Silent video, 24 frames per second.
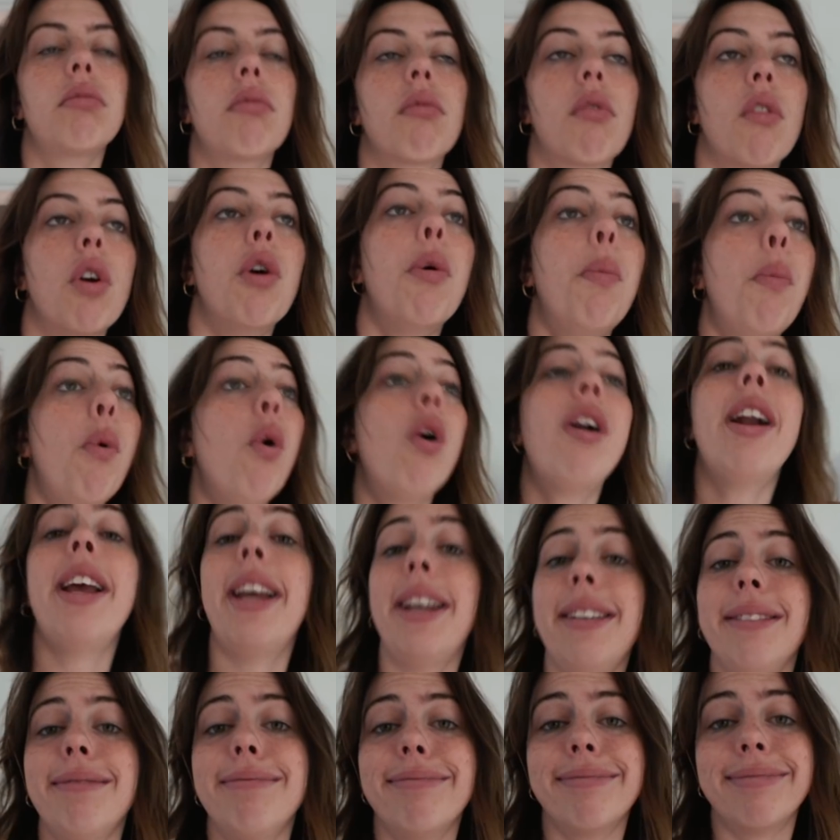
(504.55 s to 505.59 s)
Good
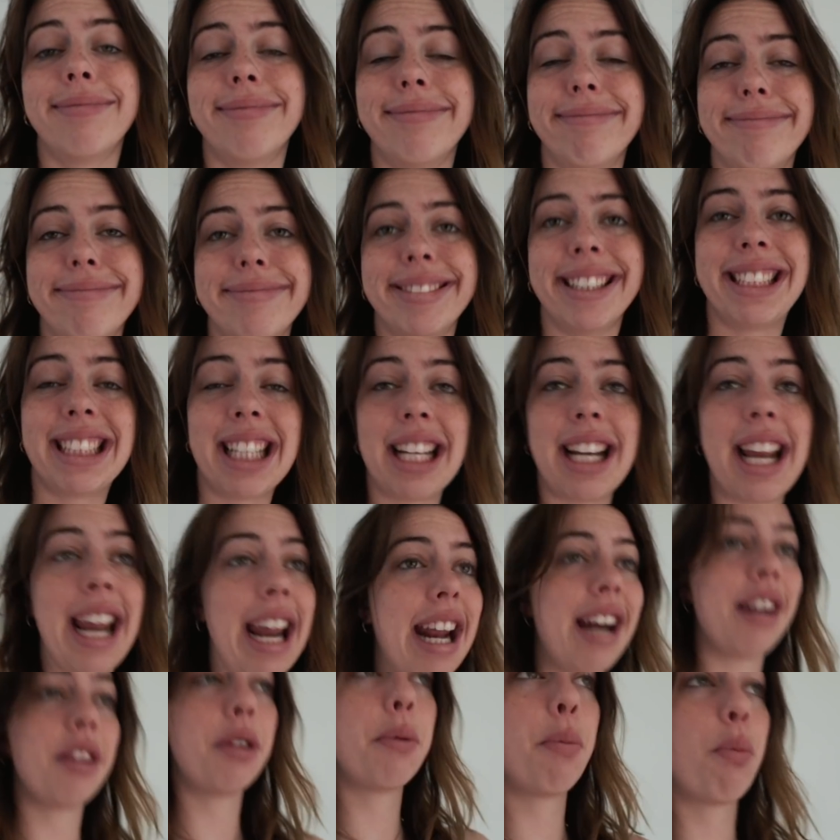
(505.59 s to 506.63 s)
morning. It's like
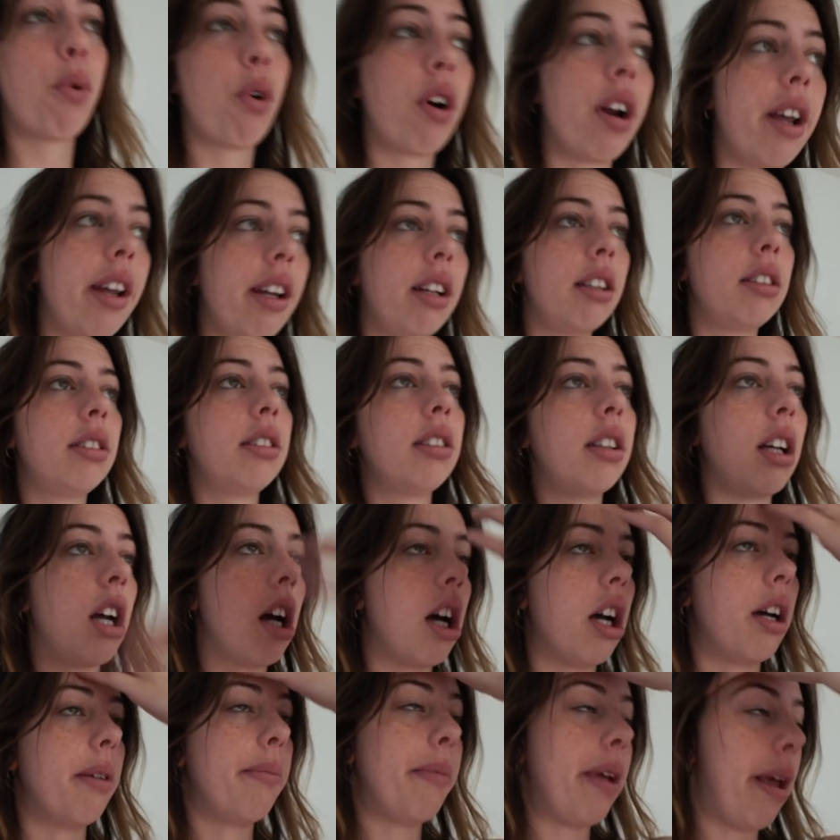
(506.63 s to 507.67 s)
8 in the morning.
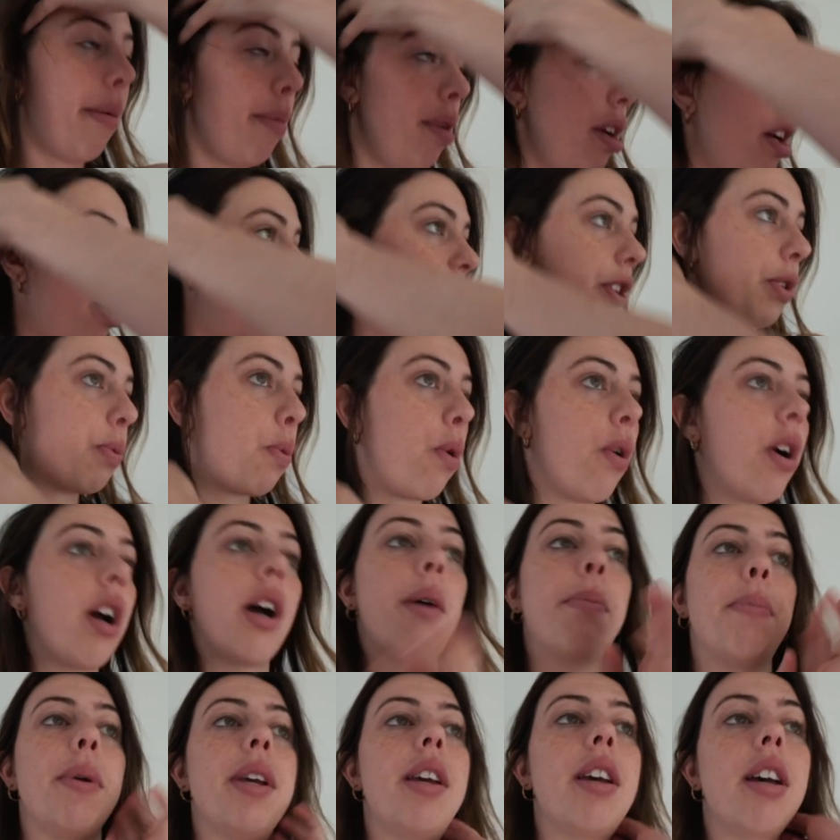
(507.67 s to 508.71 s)
Emin and I just woke
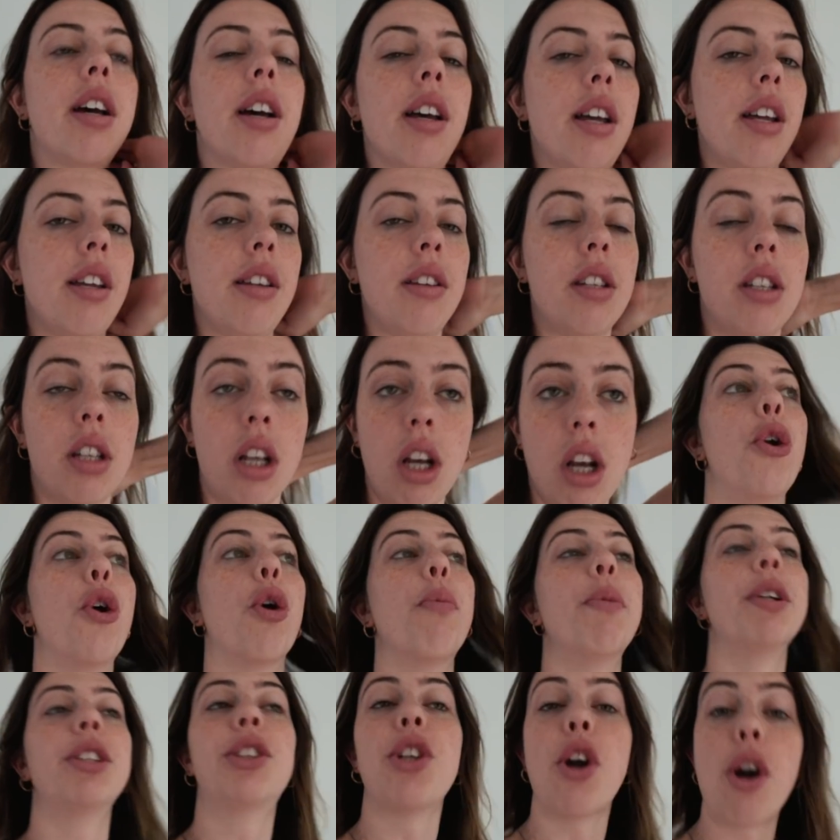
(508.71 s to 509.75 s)
up because
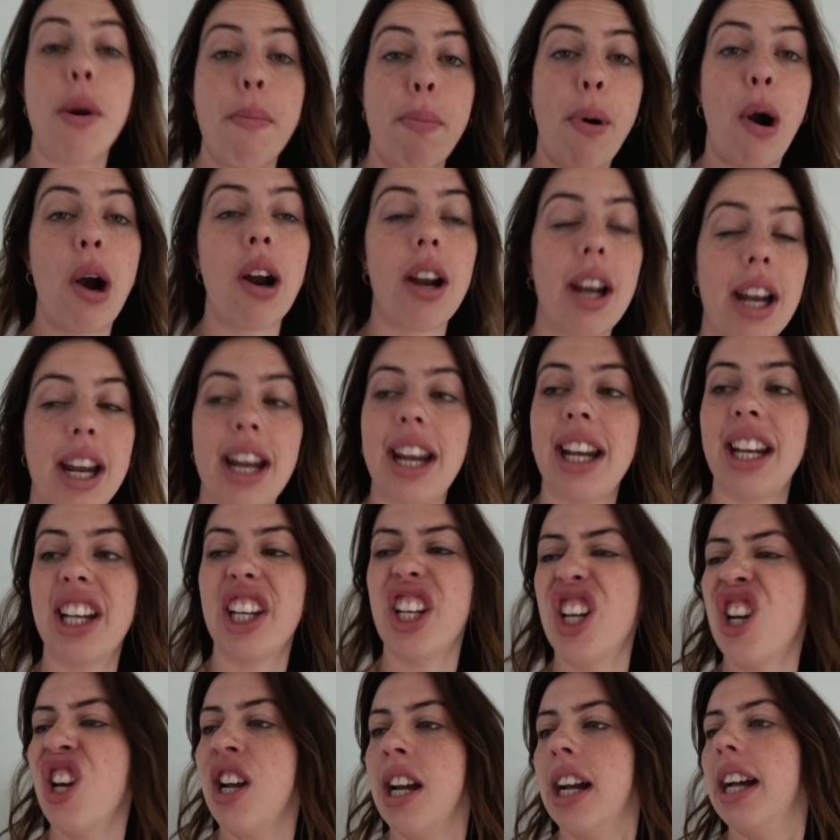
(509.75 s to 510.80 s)
Norman started barking.
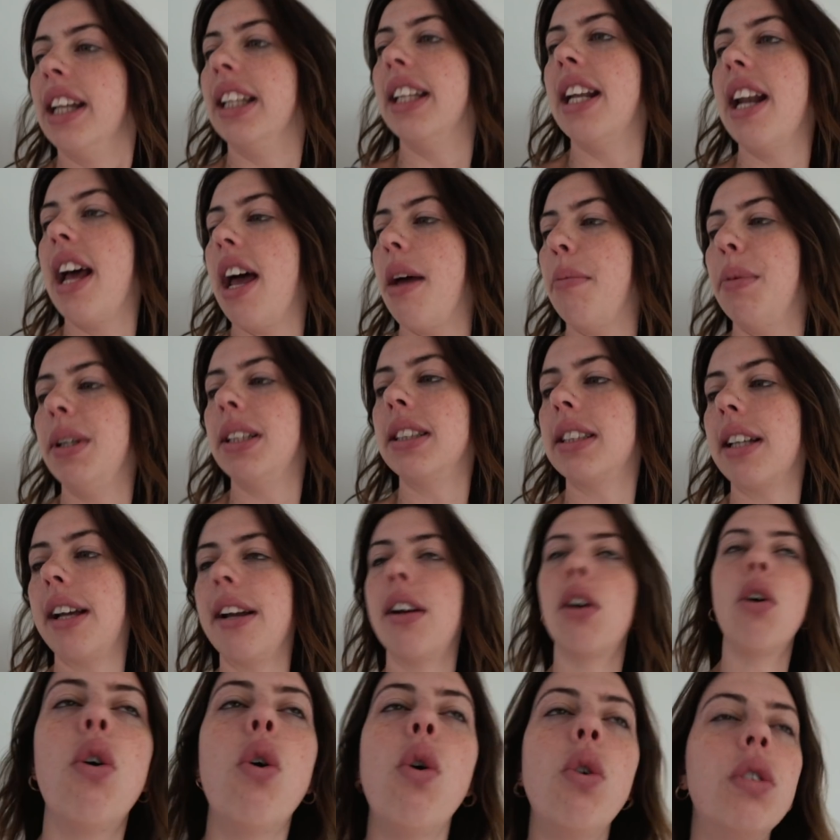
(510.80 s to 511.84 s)
And then Emin's
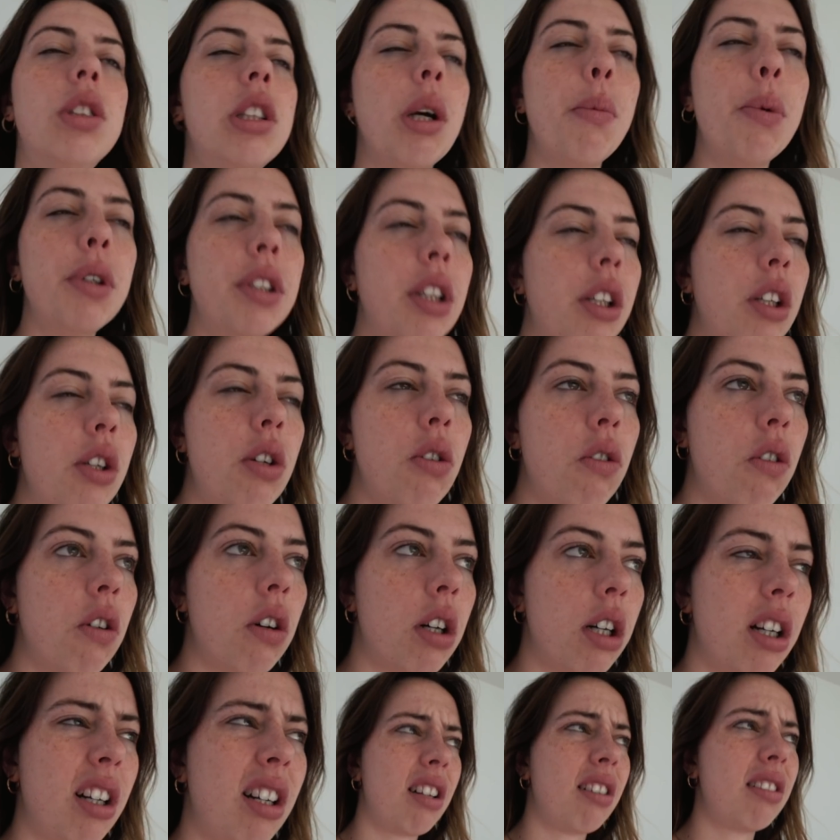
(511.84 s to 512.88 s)
like, oh, someone's at the
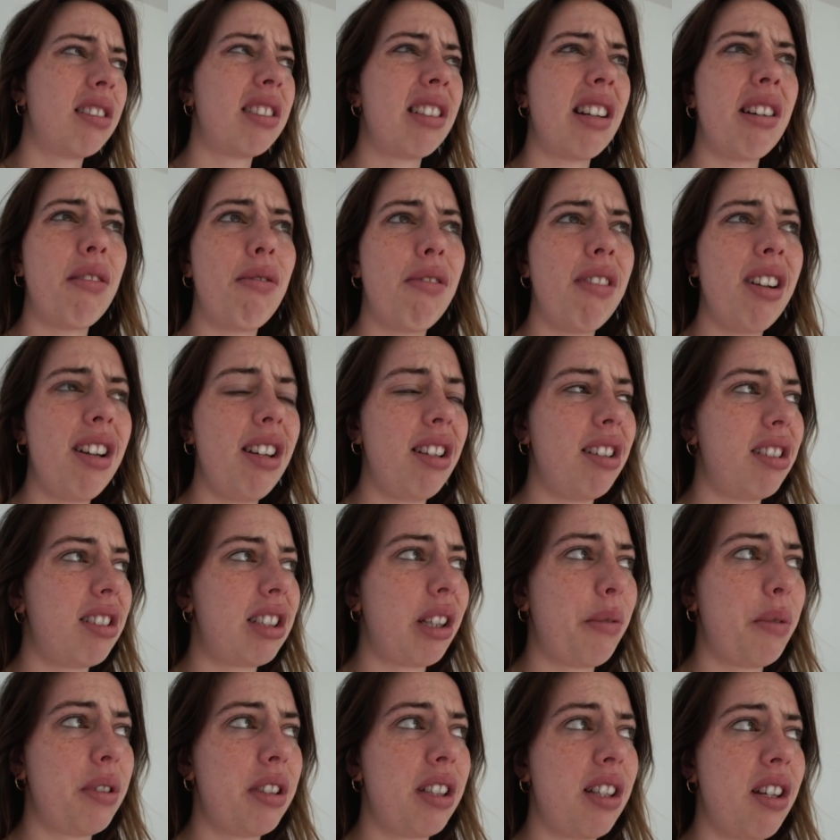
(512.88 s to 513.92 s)
door. And I was like, what?
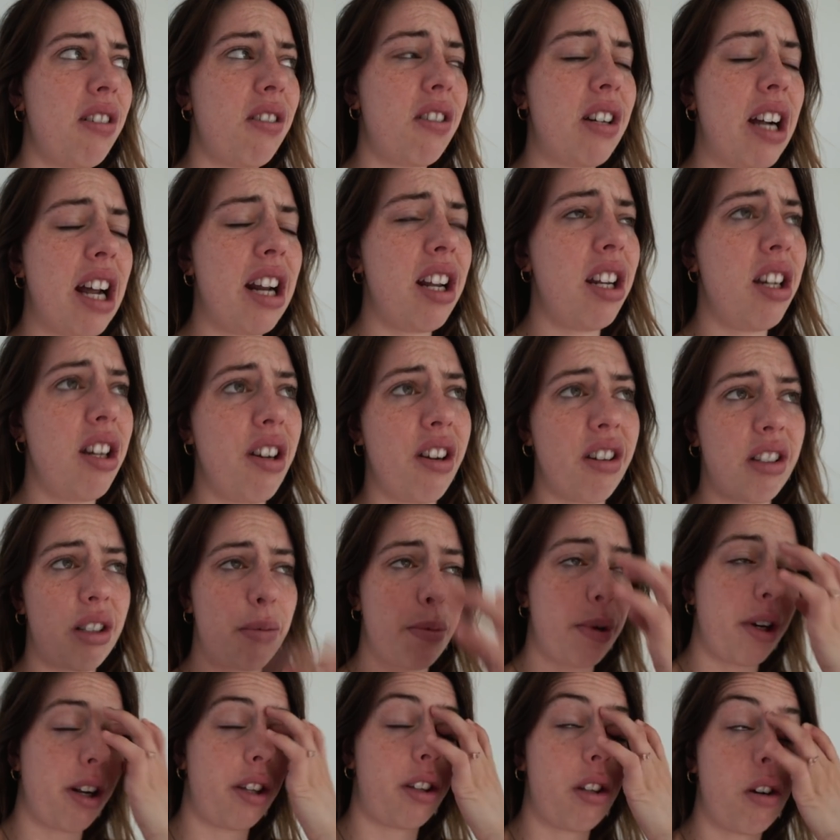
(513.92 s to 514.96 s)
Someone's at the door? I didn't hear
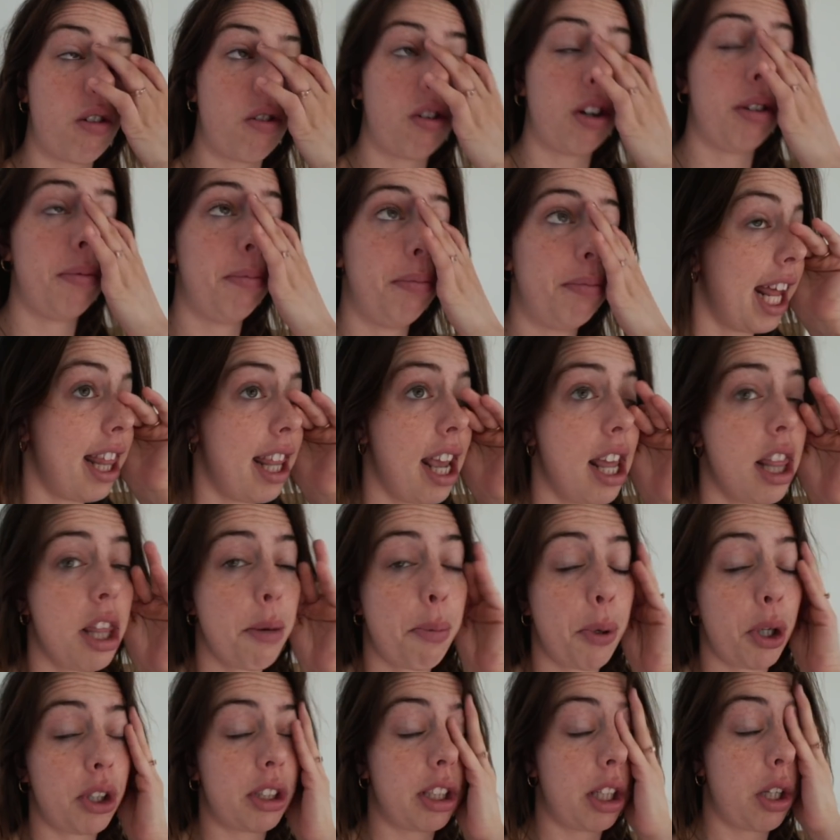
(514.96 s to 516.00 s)
somebody at the door. And then the
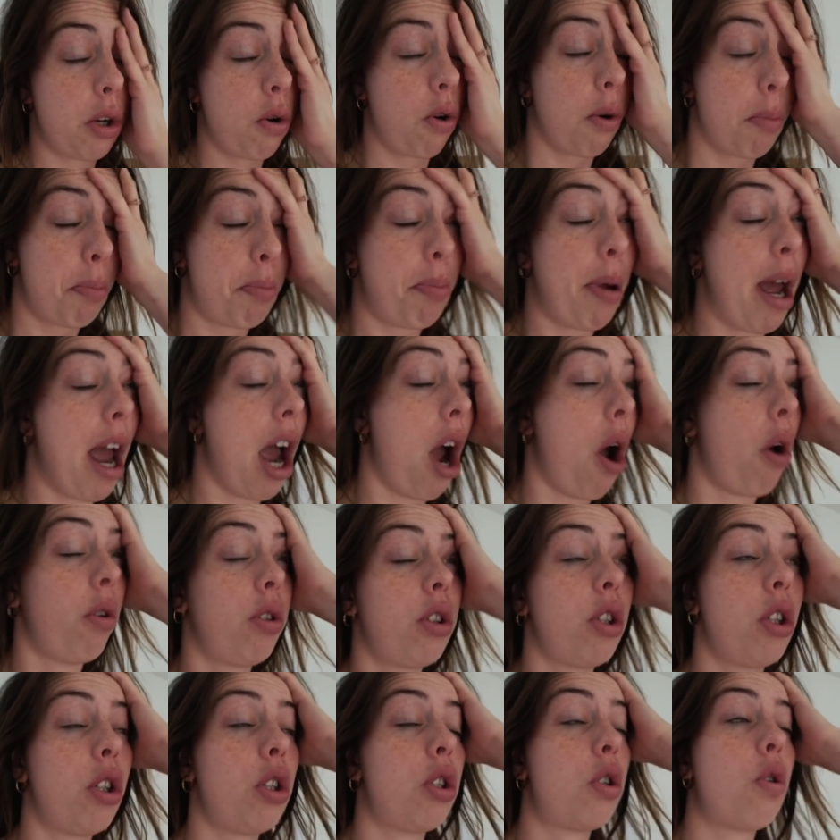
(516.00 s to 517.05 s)
person at the door
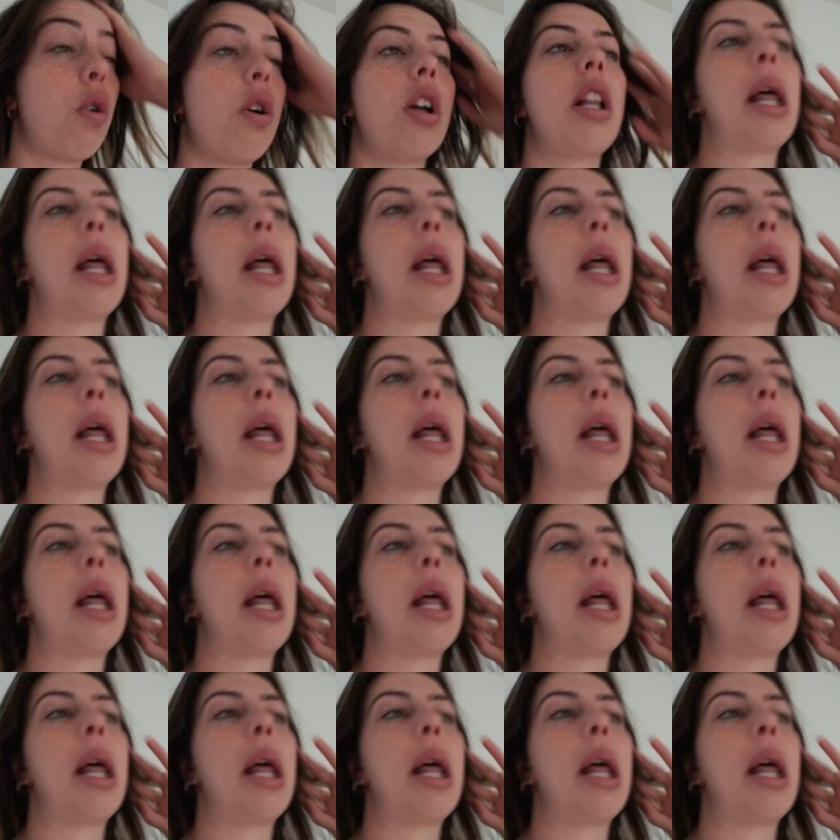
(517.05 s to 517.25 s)
pounds on the door